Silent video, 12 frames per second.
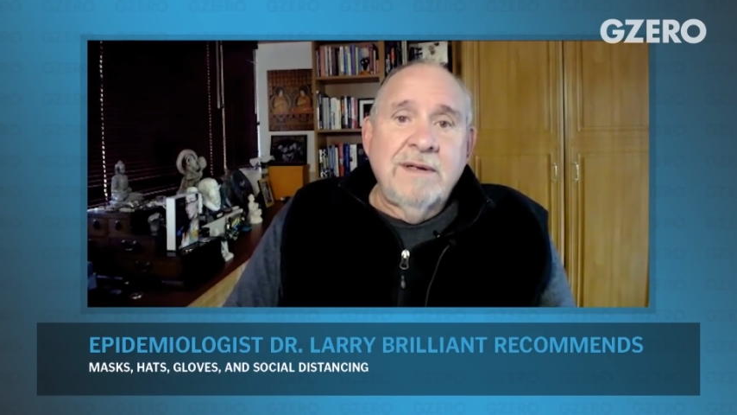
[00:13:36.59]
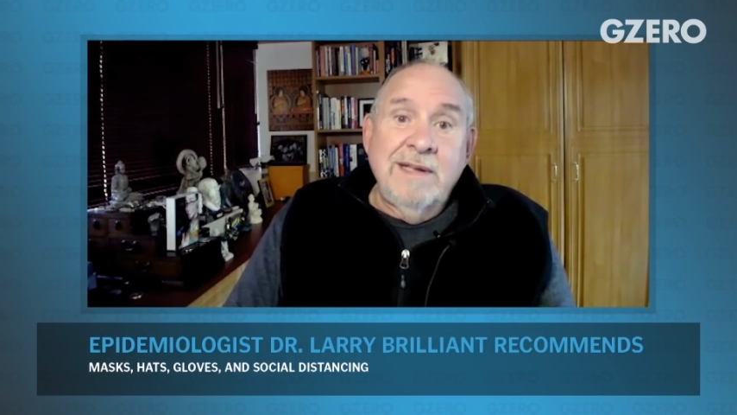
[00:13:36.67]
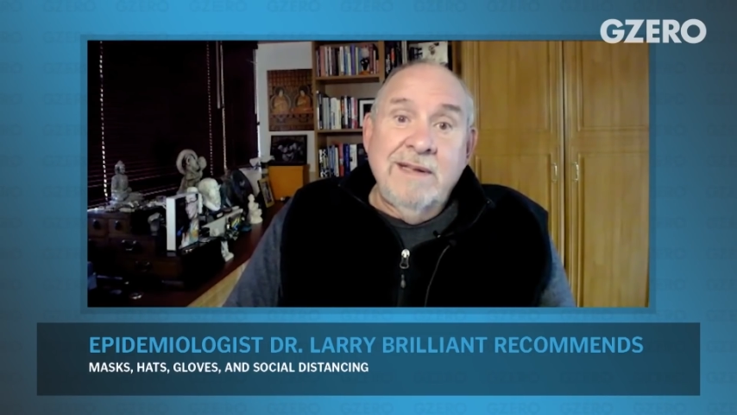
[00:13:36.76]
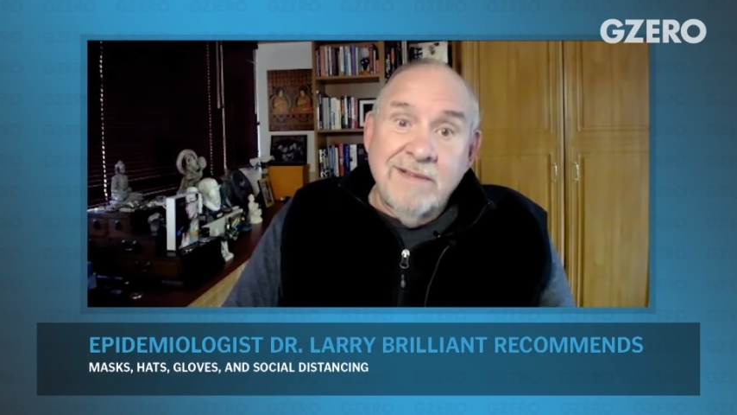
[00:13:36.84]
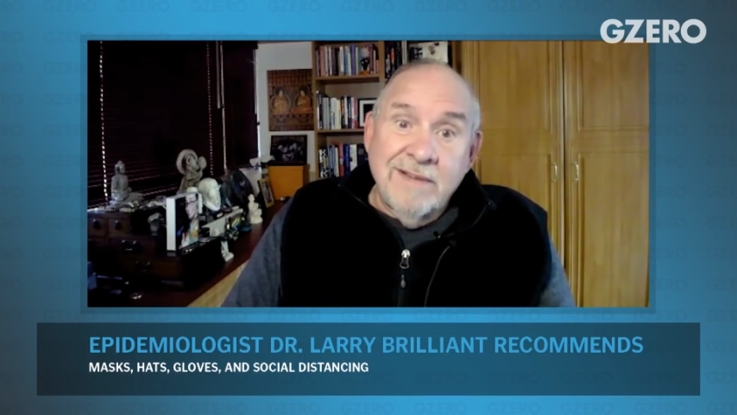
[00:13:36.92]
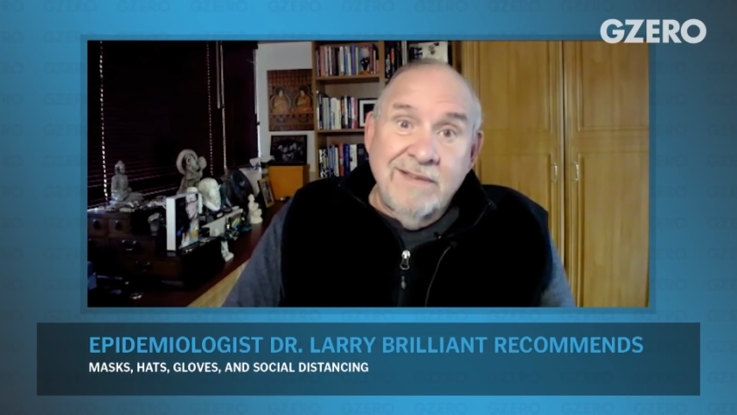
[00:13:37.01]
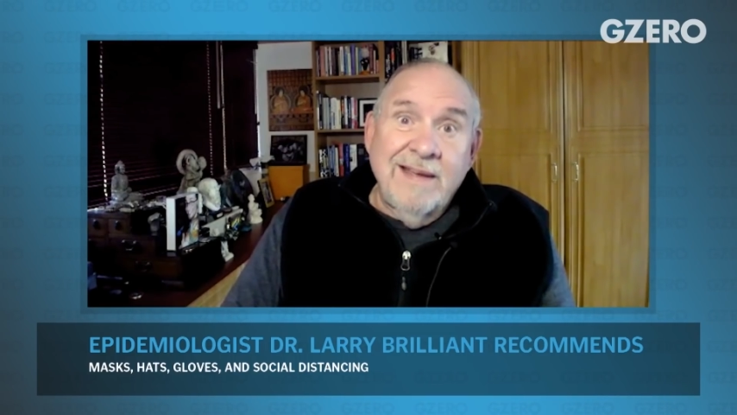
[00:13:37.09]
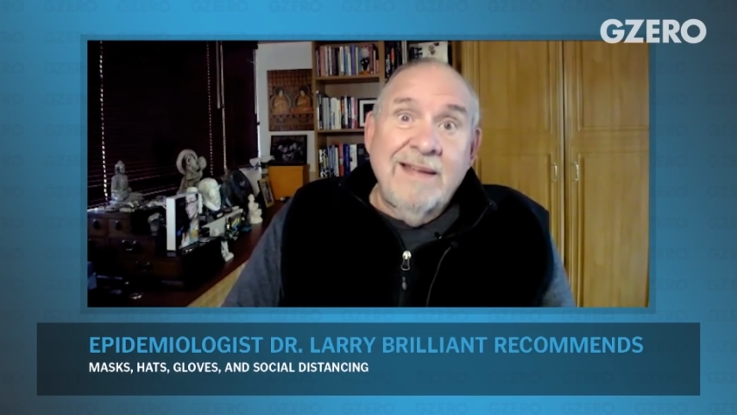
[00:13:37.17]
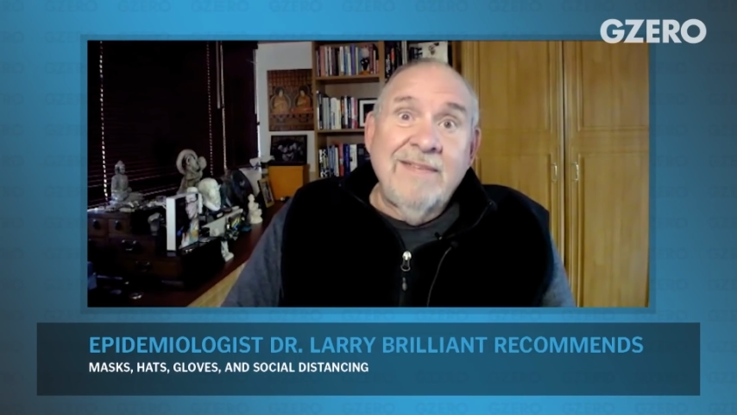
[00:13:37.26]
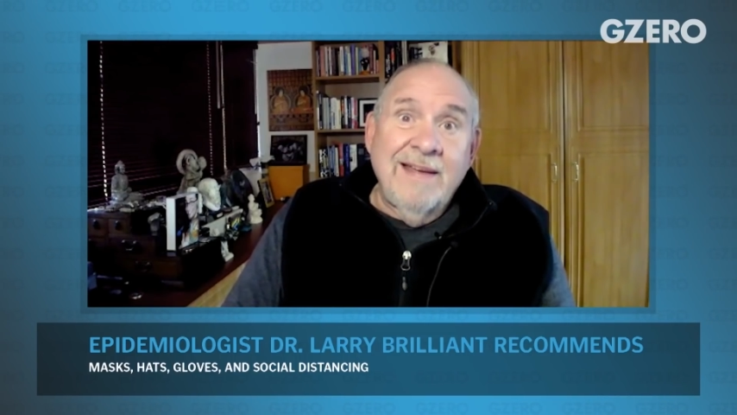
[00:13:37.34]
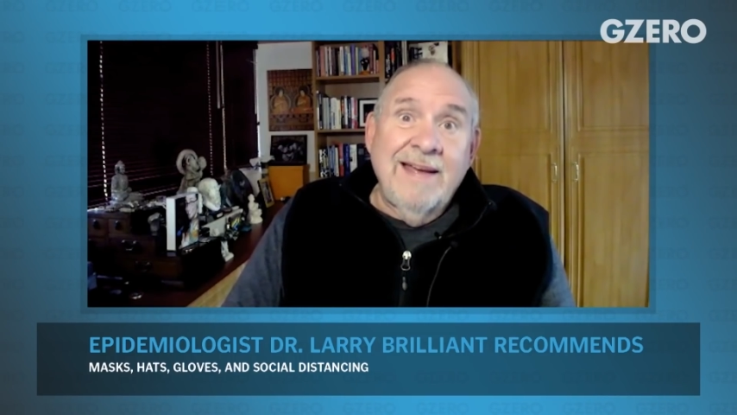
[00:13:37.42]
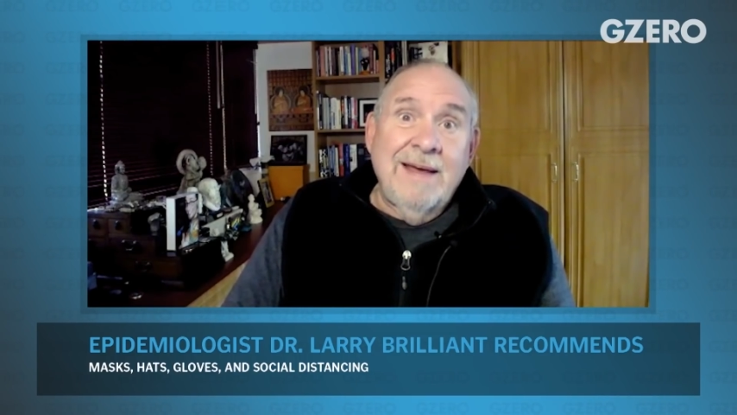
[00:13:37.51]
even
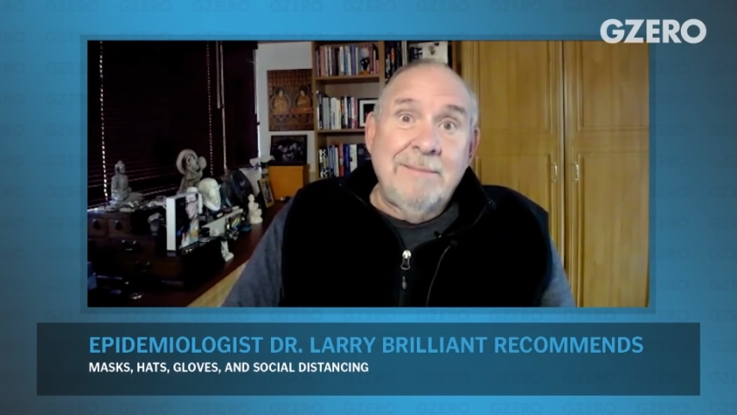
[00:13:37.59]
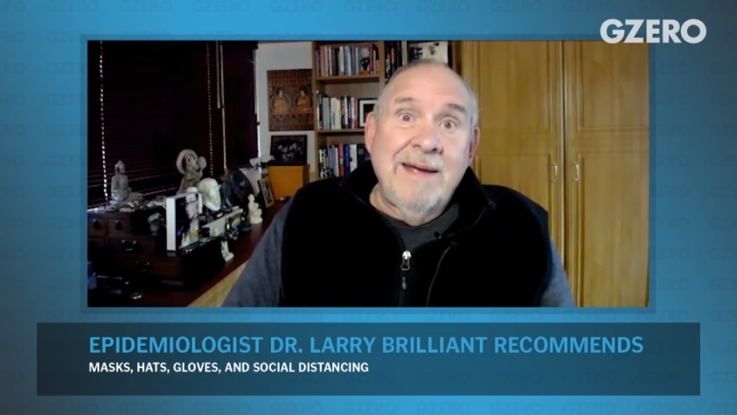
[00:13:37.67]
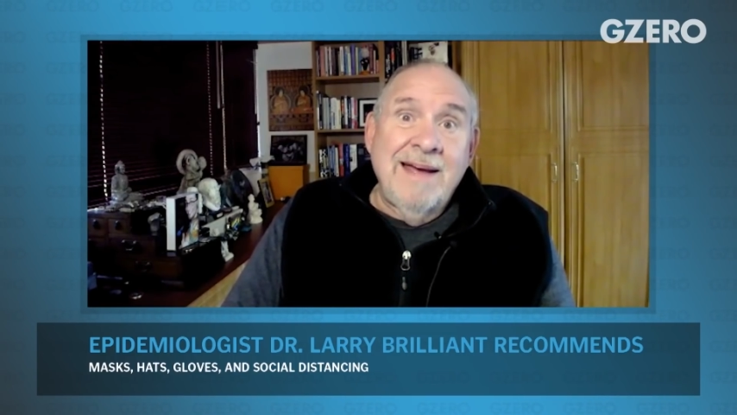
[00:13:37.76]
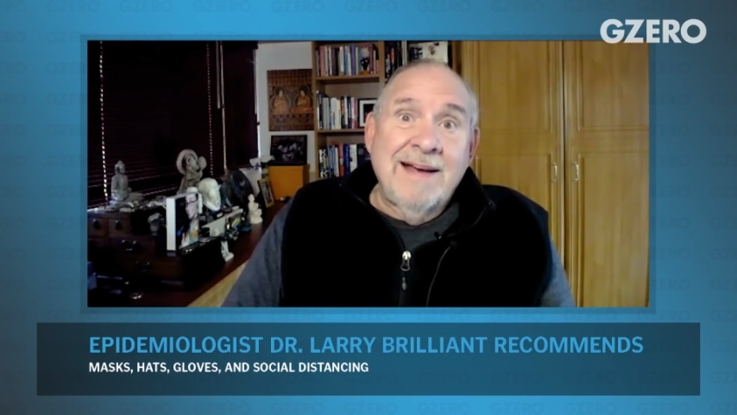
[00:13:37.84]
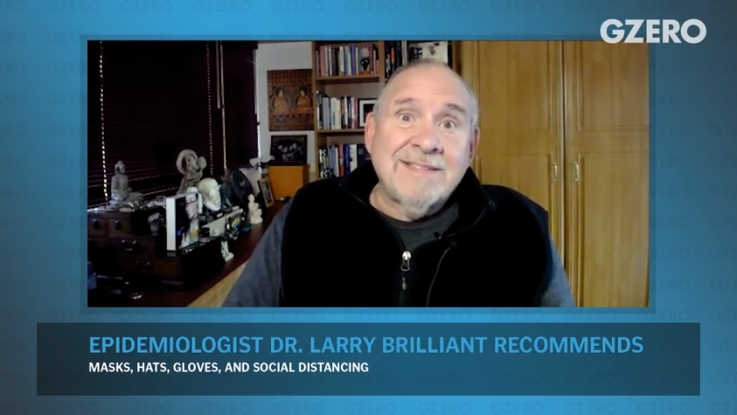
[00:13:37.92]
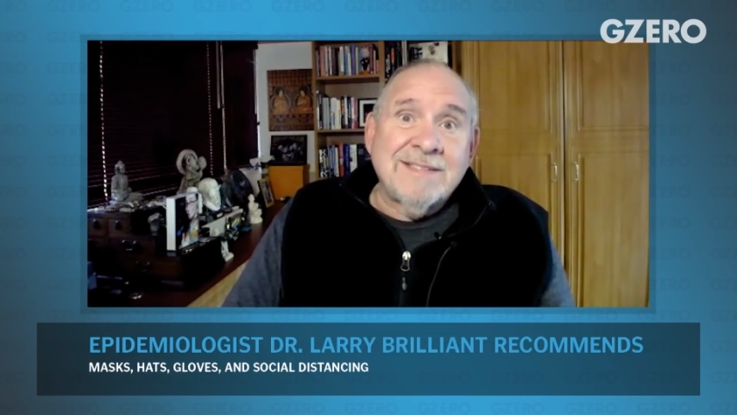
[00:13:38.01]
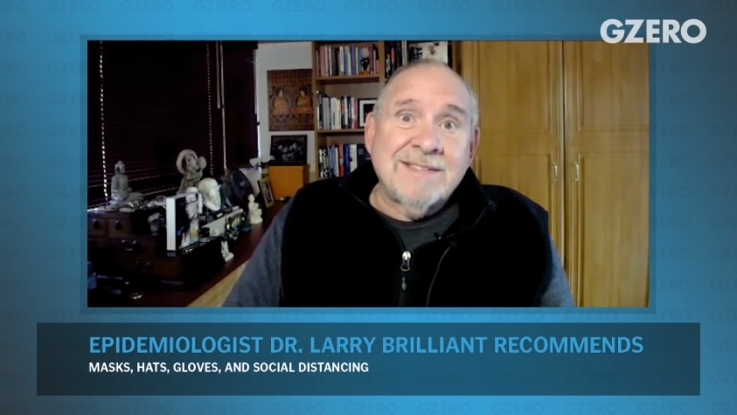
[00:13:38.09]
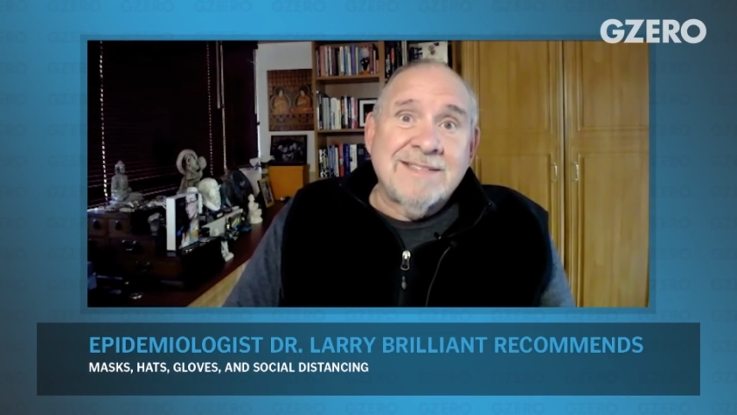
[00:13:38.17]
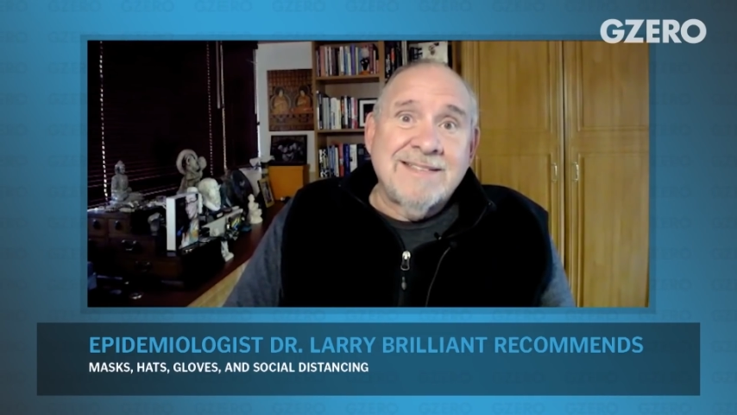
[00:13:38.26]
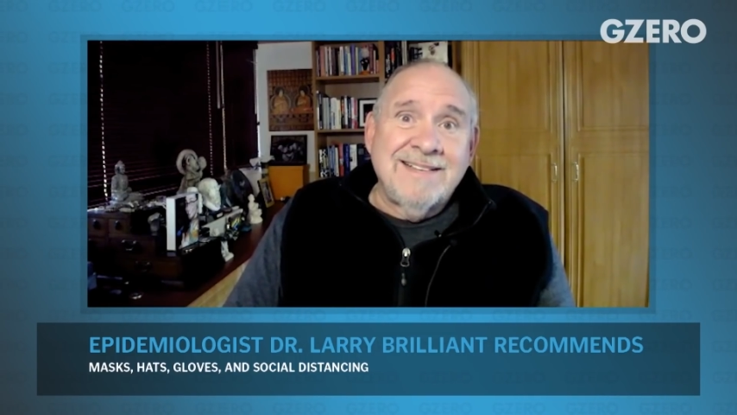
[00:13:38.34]
then they had masks.